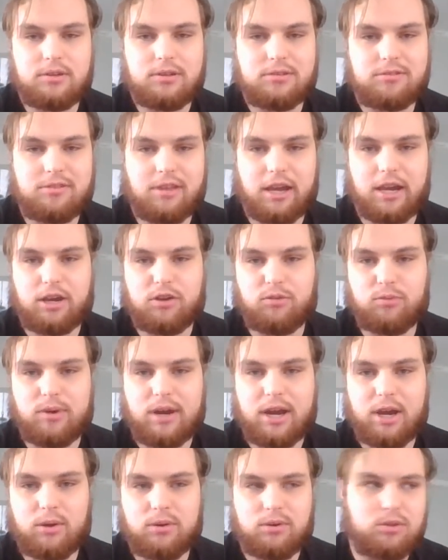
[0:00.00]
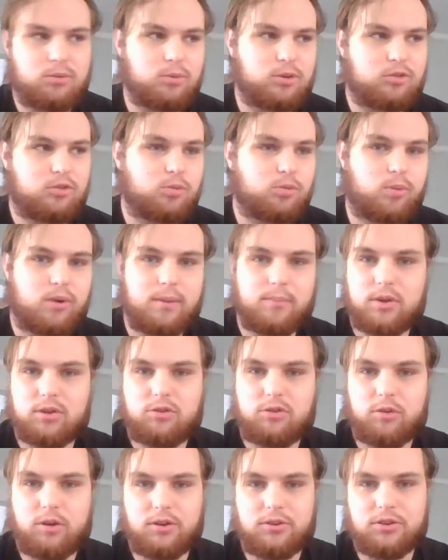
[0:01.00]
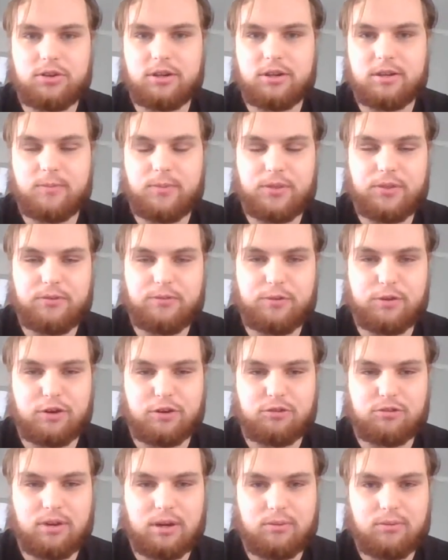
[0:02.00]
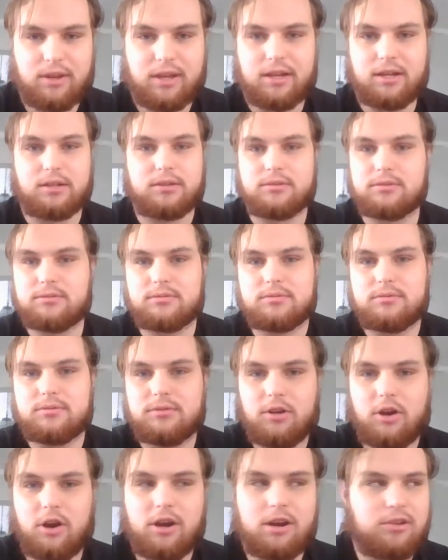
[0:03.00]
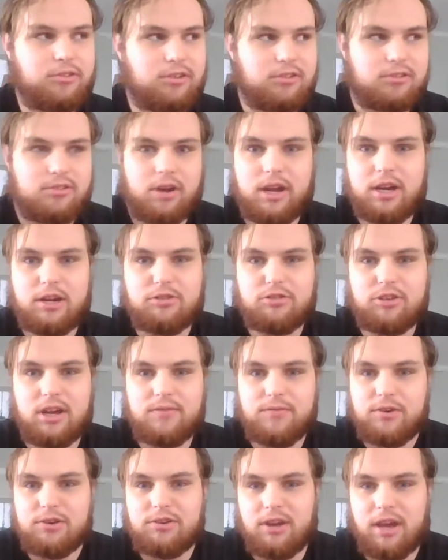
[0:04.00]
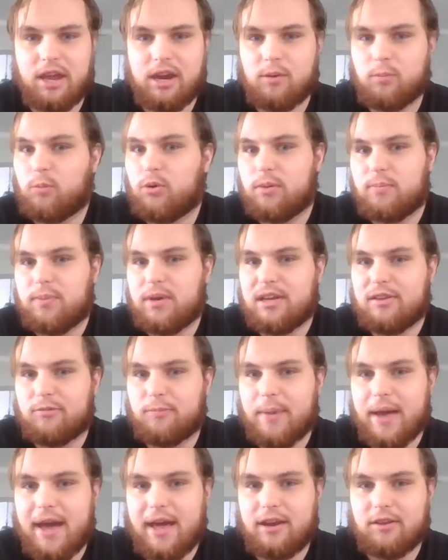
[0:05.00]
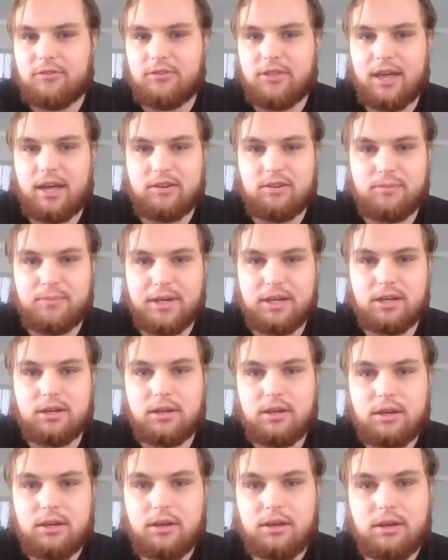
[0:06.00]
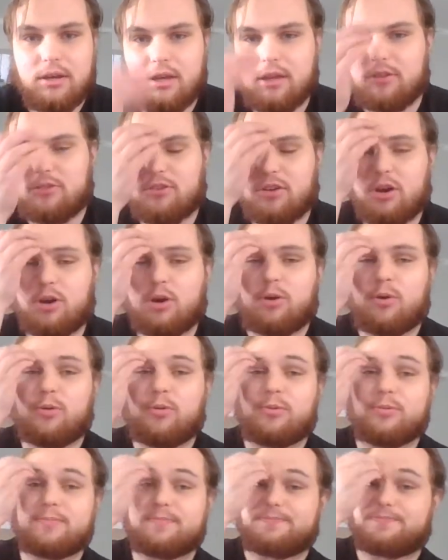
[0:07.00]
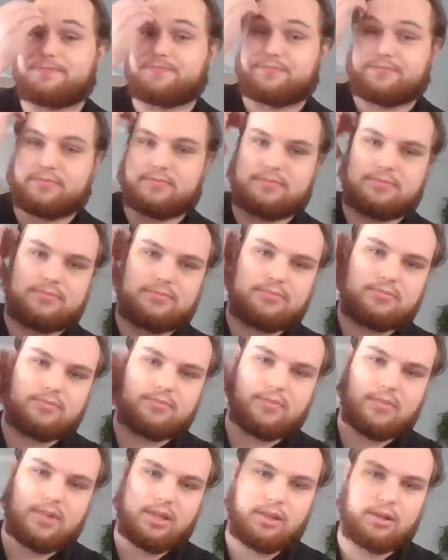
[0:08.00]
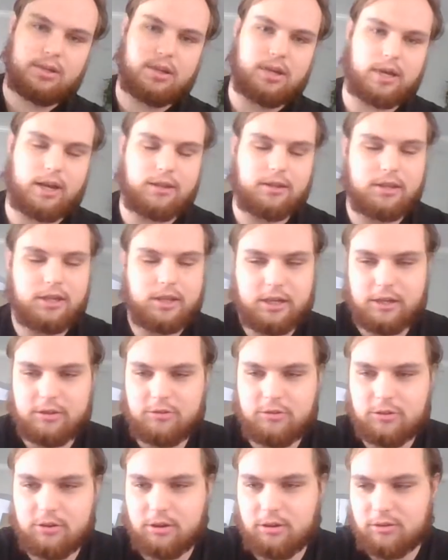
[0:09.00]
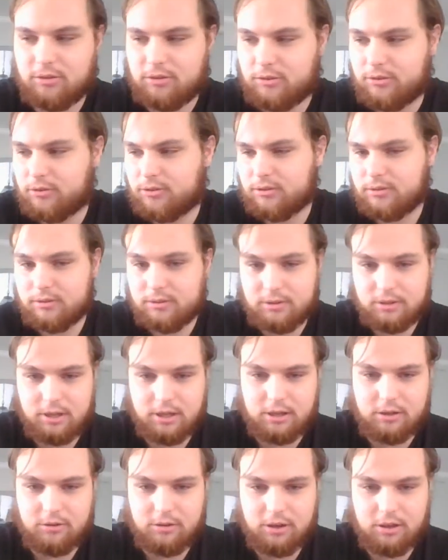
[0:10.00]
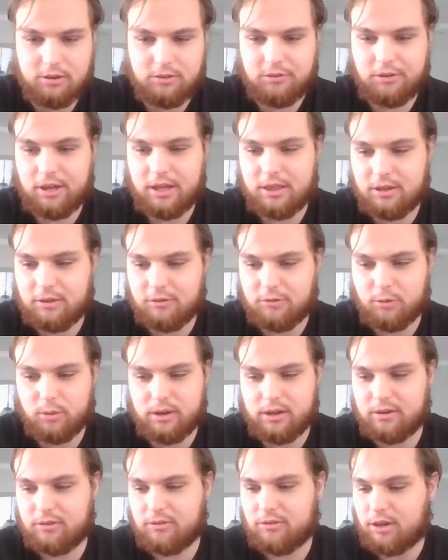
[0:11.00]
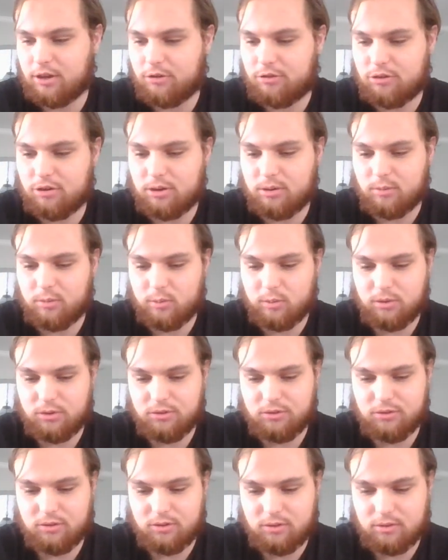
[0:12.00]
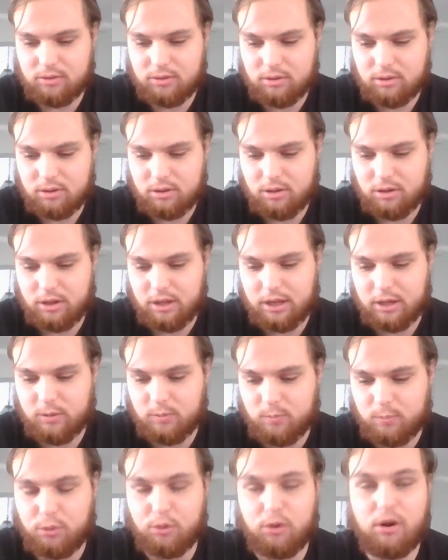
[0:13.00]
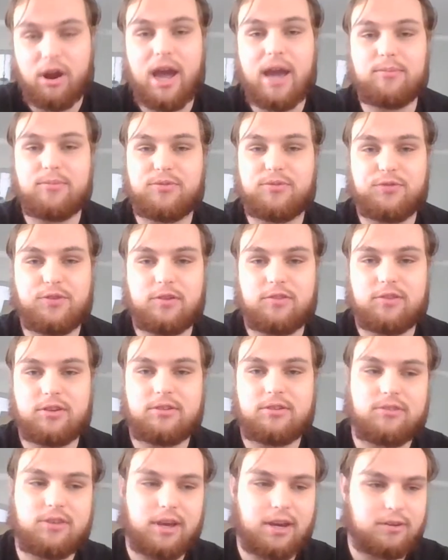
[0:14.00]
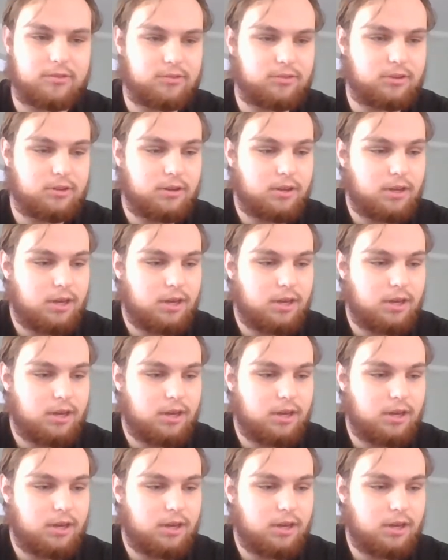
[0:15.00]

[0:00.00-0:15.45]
second round, which is why Montreal took him in the first round. Like, honestly, signing Jake Virtanen would be as bad as that to me. So, yeah, like, it's like this organization was, like, primed for success